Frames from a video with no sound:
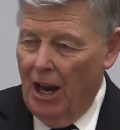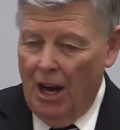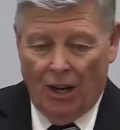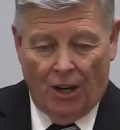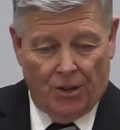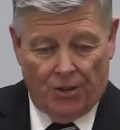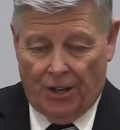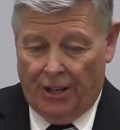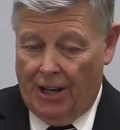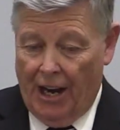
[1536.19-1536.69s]

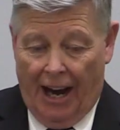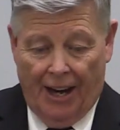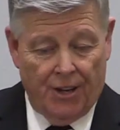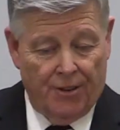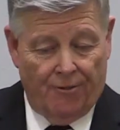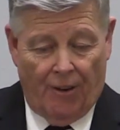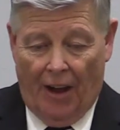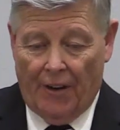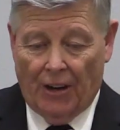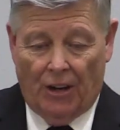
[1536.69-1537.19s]
Because if God his
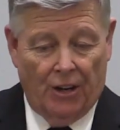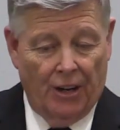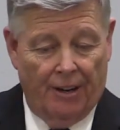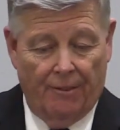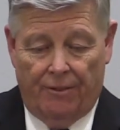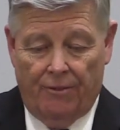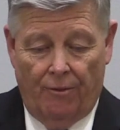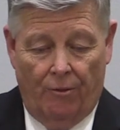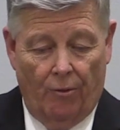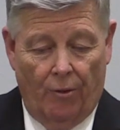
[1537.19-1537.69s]
Father could
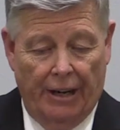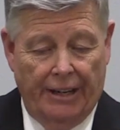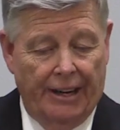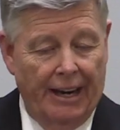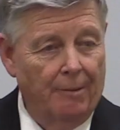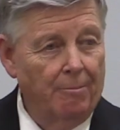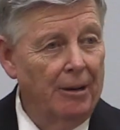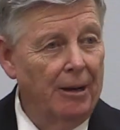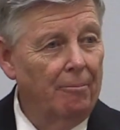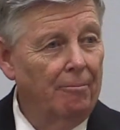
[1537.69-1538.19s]
have
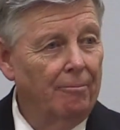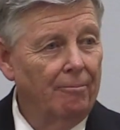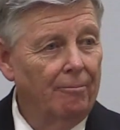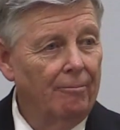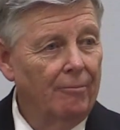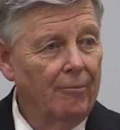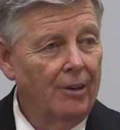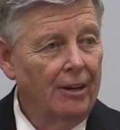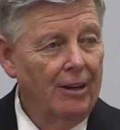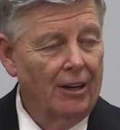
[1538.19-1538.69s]
redeemed him,
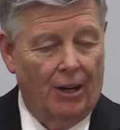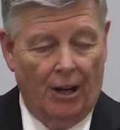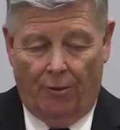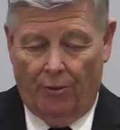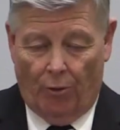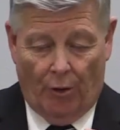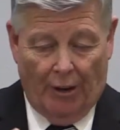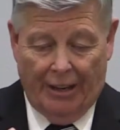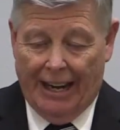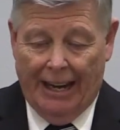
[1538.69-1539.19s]
could
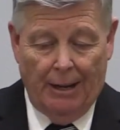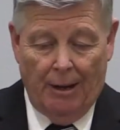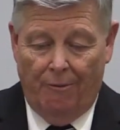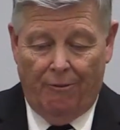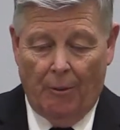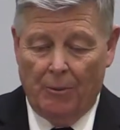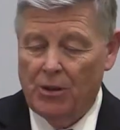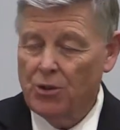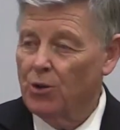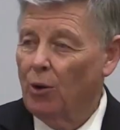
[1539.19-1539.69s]
have redeemed him
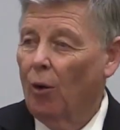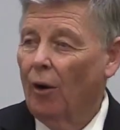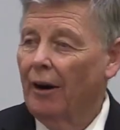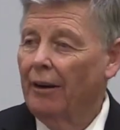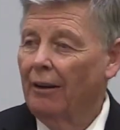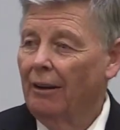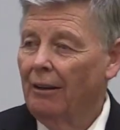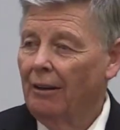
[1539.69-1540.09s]
from the sword,